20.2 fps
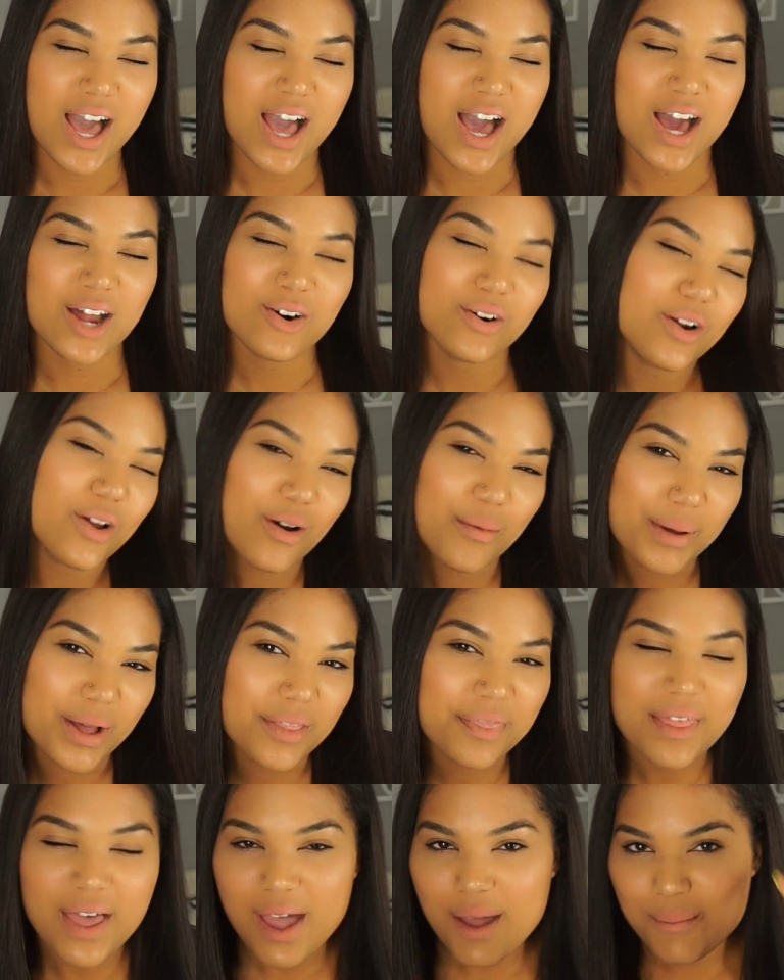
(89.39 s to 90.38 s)
I don't know
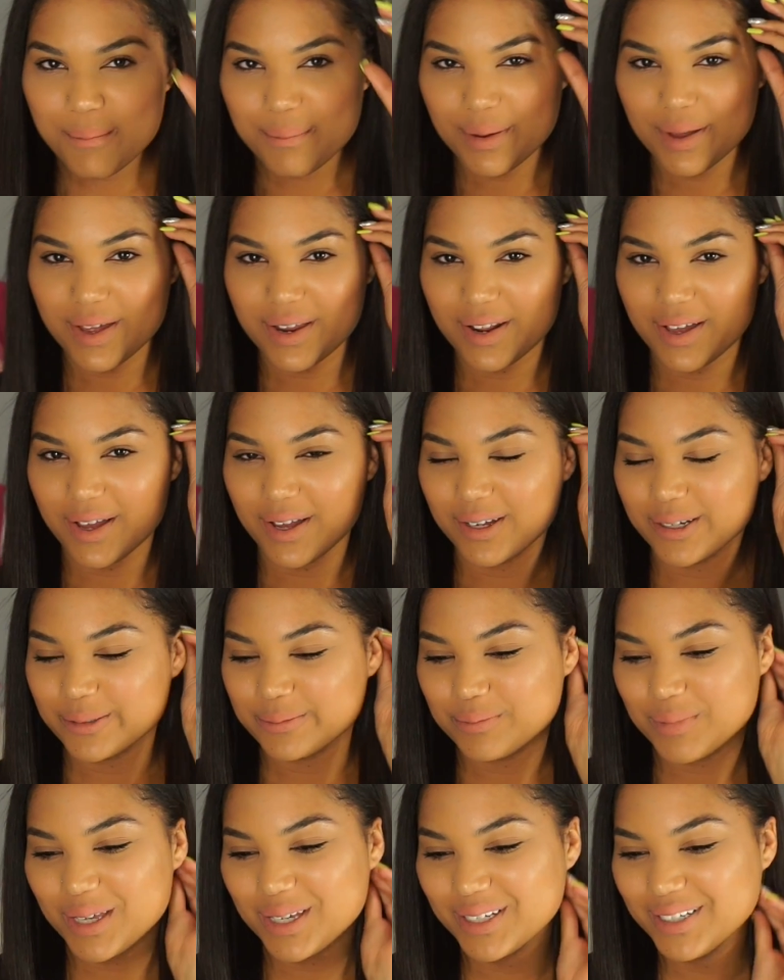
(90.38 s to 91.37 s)
about that, but
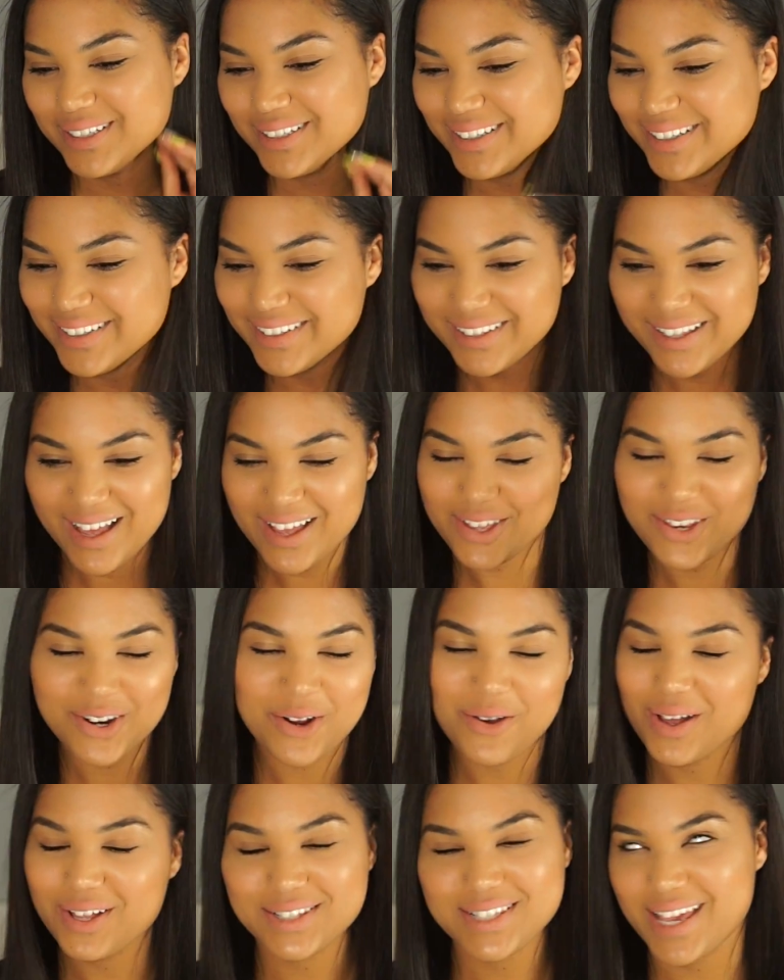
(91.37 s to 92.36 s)
you
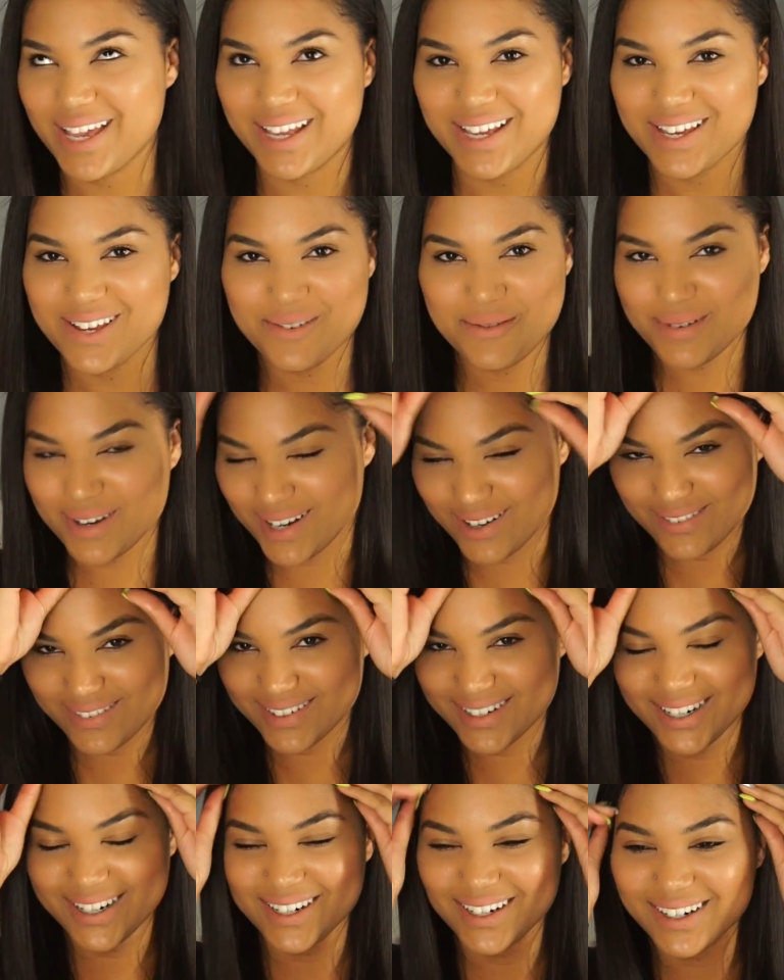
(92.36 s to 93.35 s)
know, I'll take it,
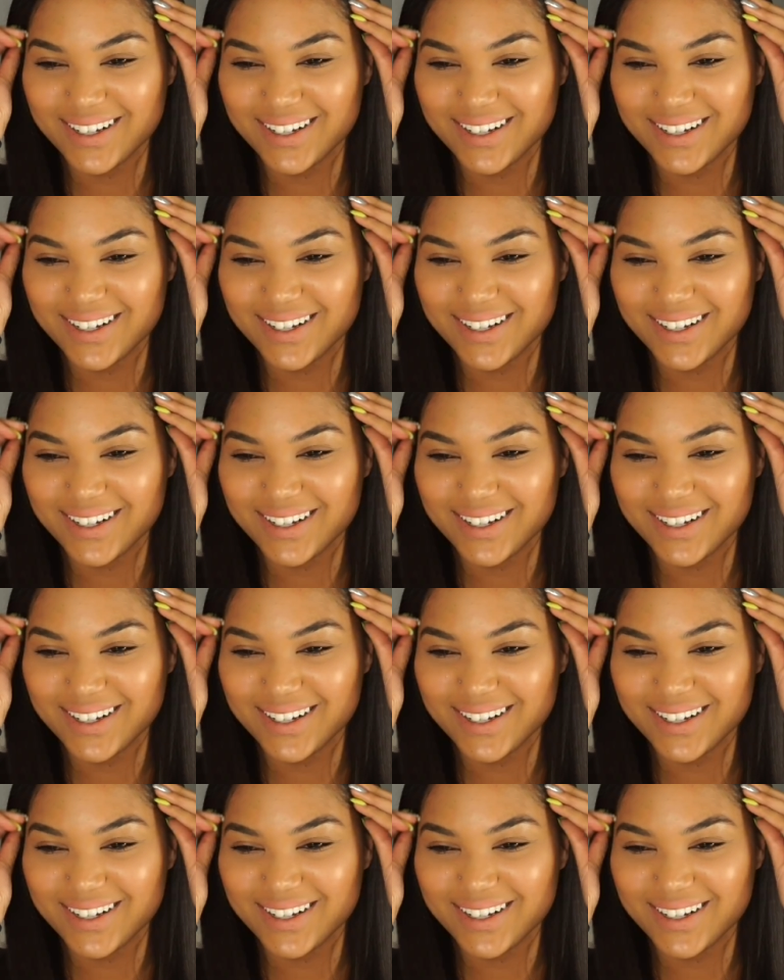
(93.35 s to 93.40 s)
whatever.